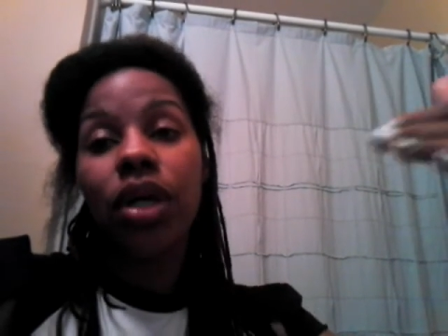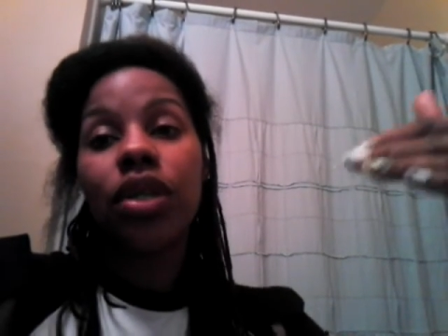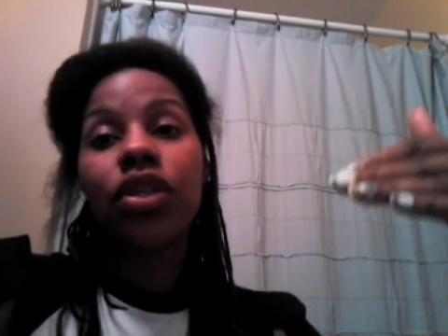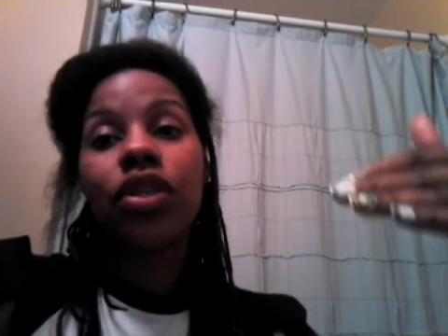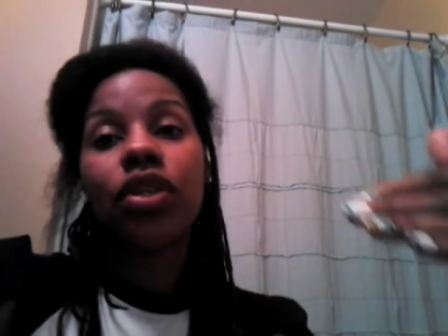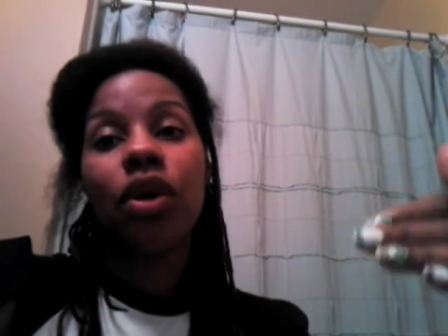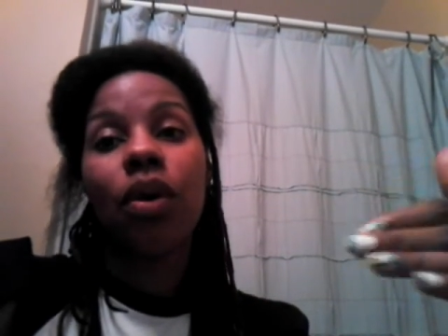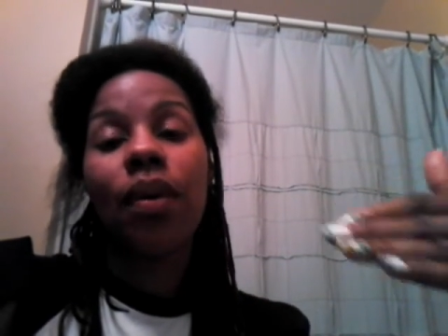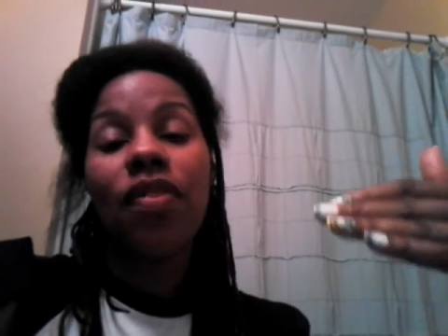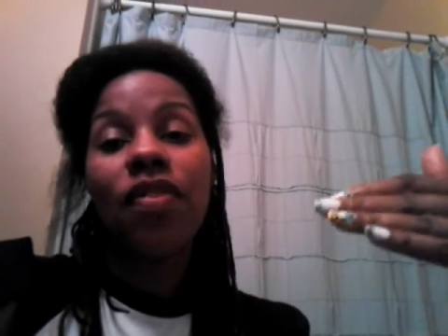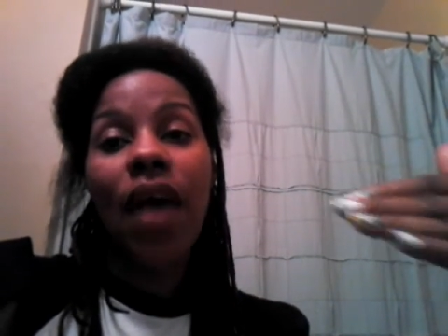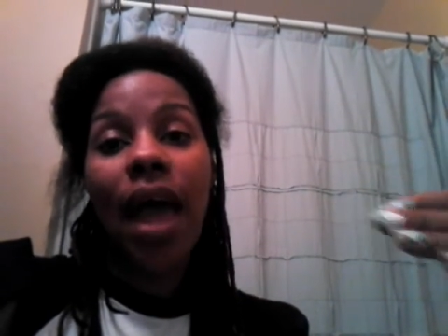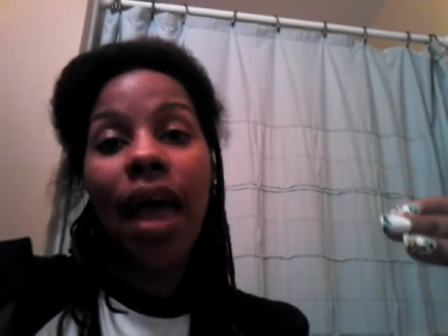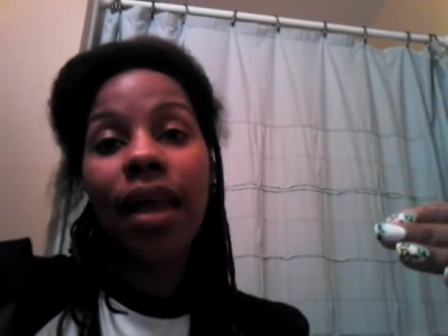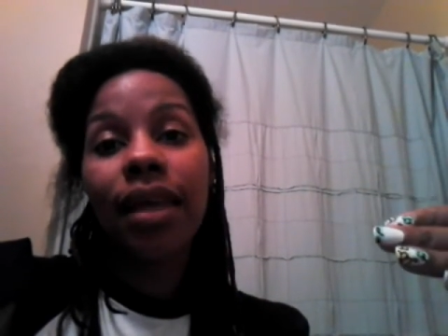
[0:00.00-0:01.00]
So in
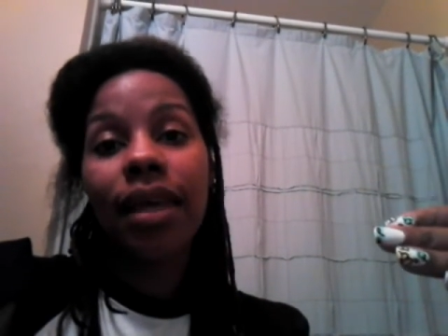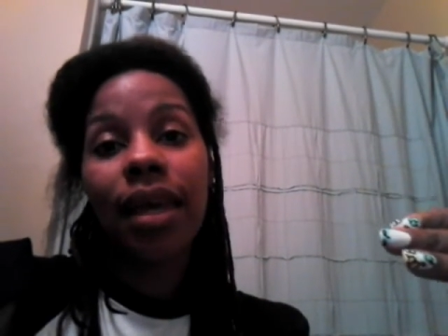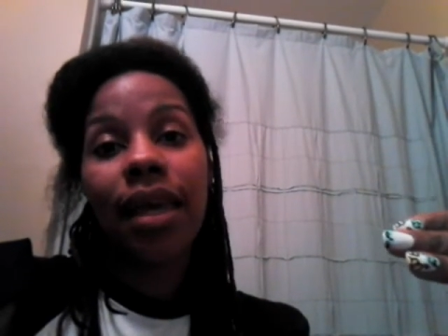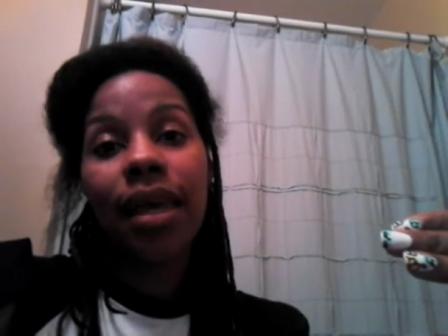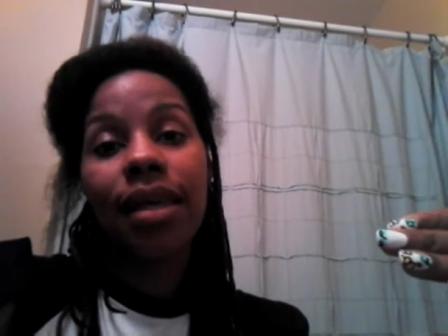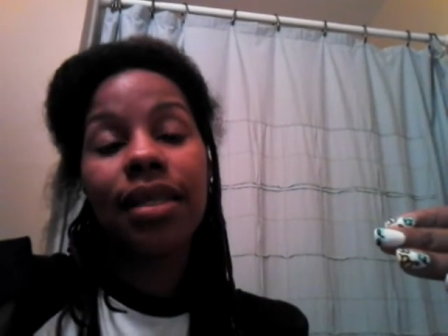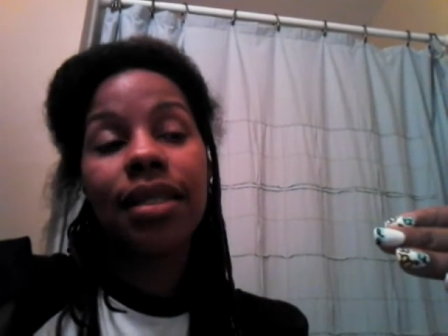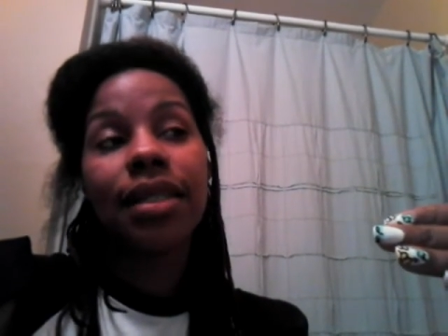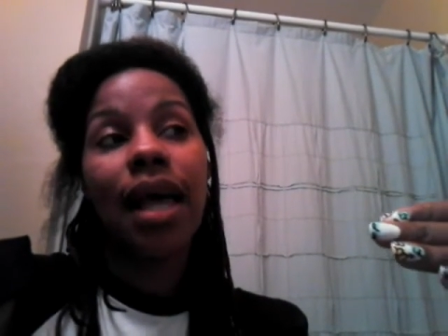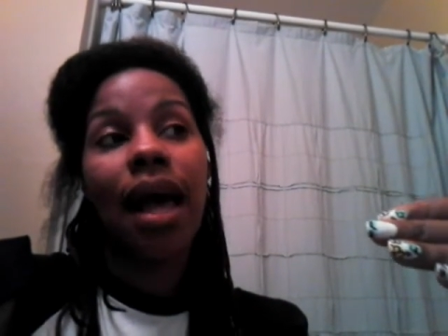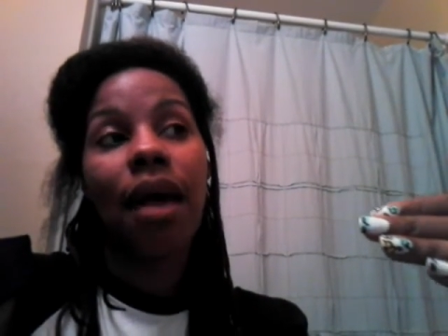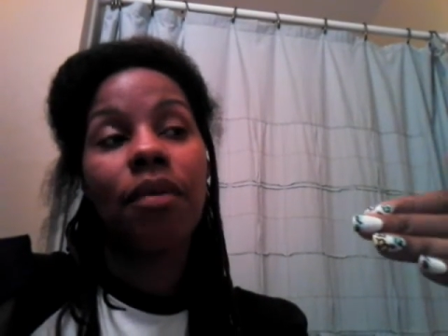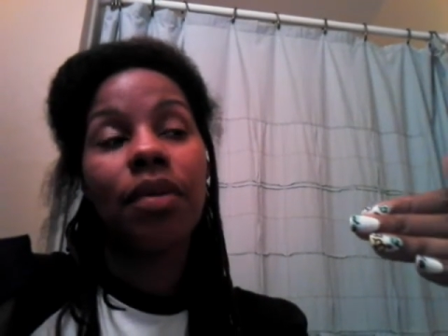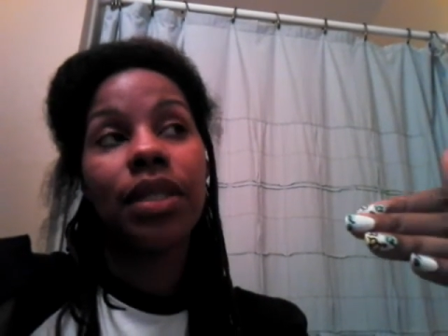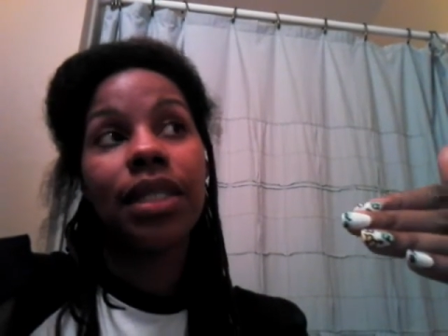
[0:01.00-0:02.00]
that case,
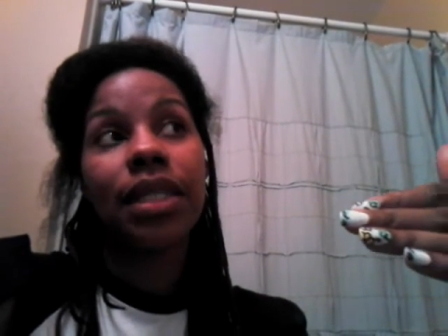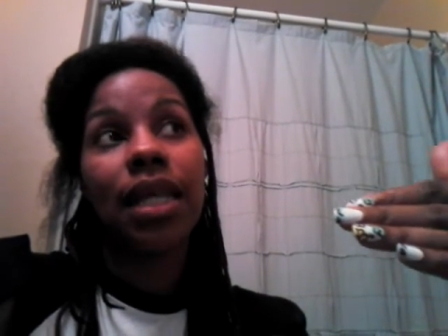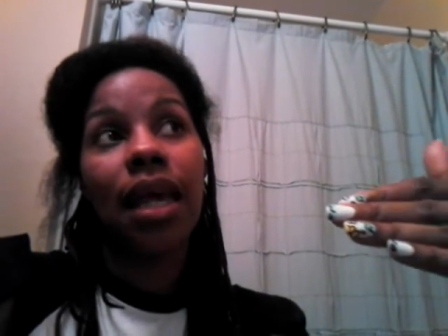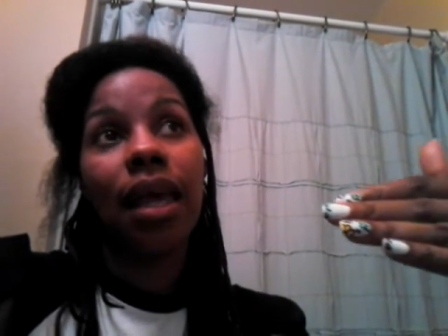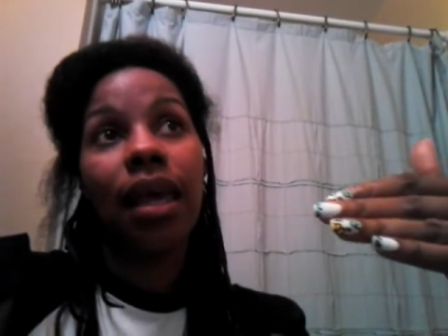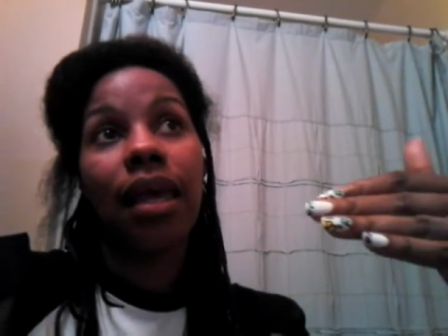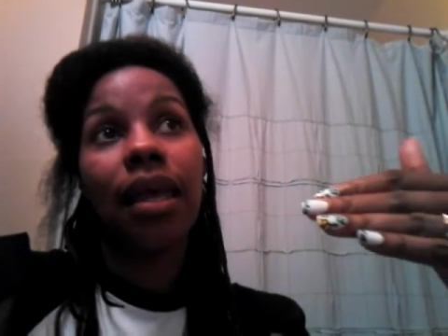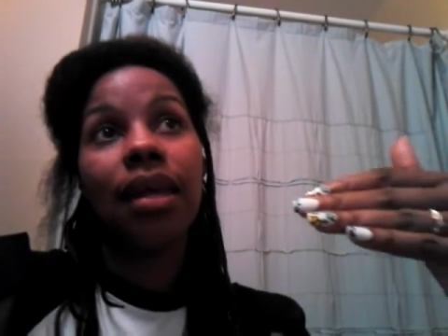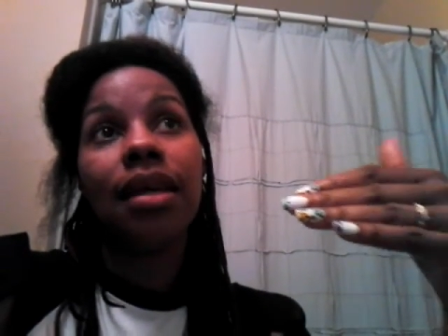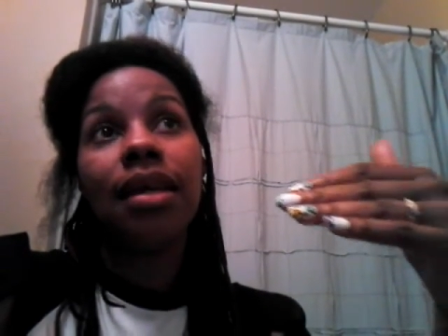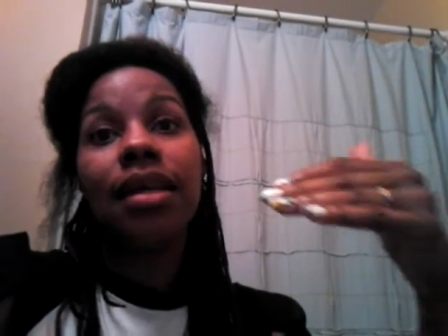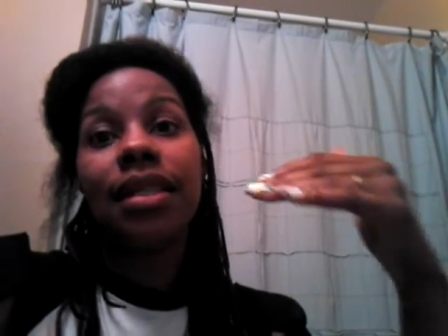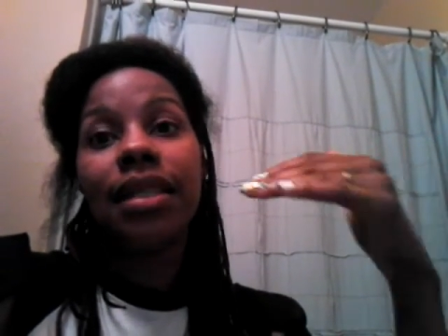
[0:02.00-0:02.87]
I would say